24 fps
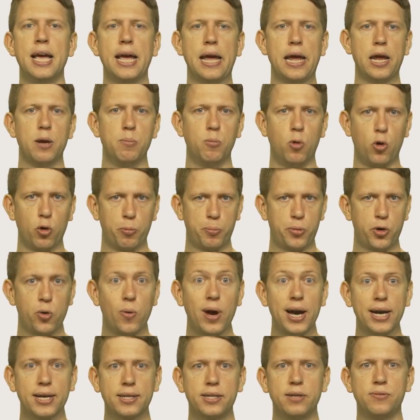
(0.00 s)
A more
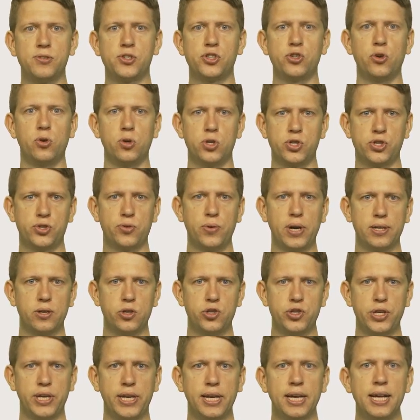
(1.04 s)
proactive search
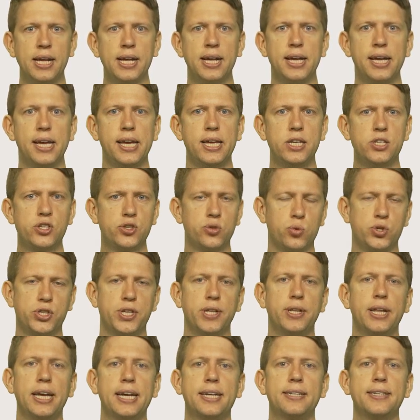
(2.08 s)
strategy is to
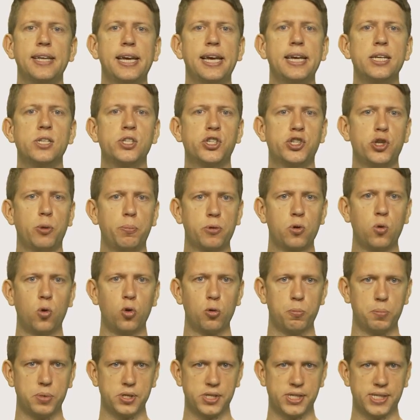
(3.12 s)
select a
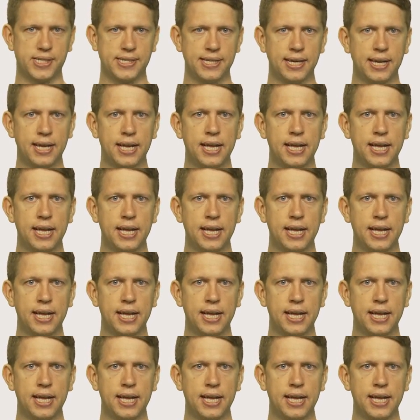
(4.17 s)
subcorpus.